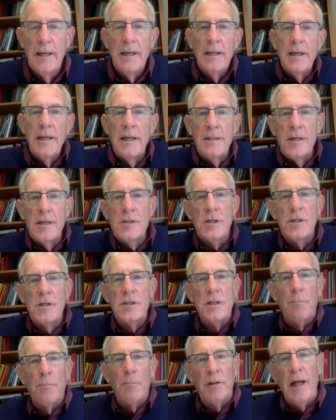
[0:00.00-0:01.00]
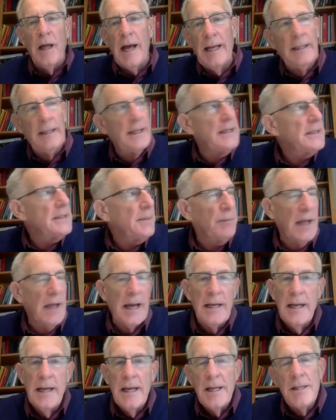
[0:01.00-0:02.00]
This is the blind leading the
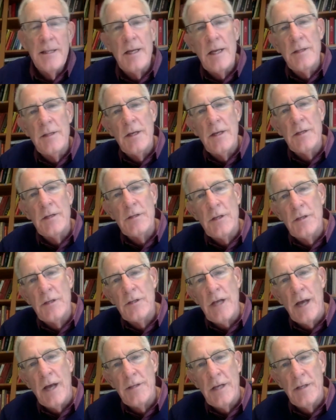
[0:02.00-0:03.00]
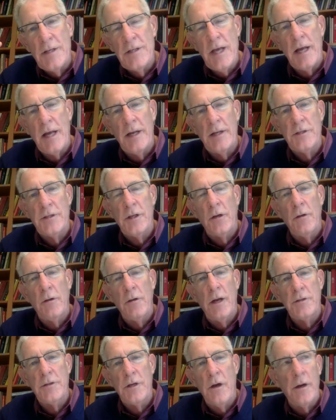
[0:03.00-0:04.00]
blind. This is, as I said,
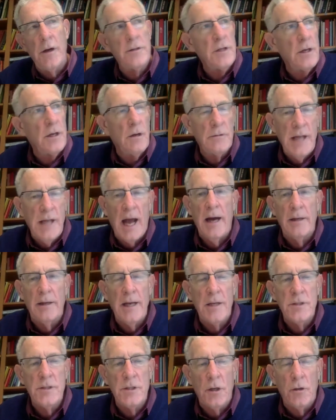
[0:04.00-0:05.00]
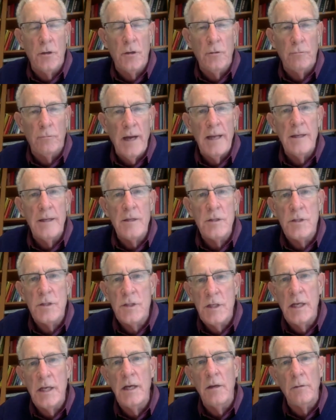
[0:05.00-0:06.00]
it's going to go down as the
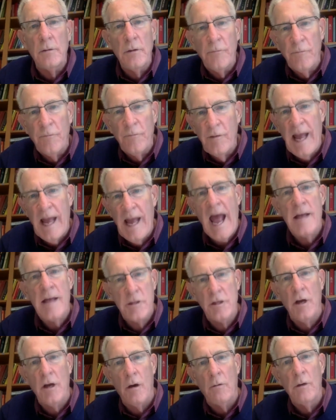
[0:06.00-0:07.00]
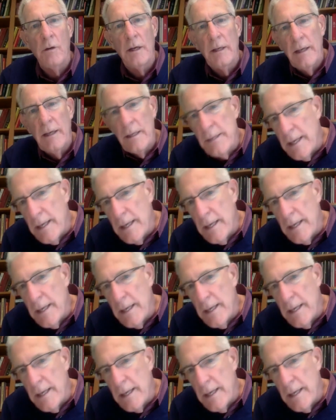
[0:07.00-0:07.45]
greatest singular fiasco in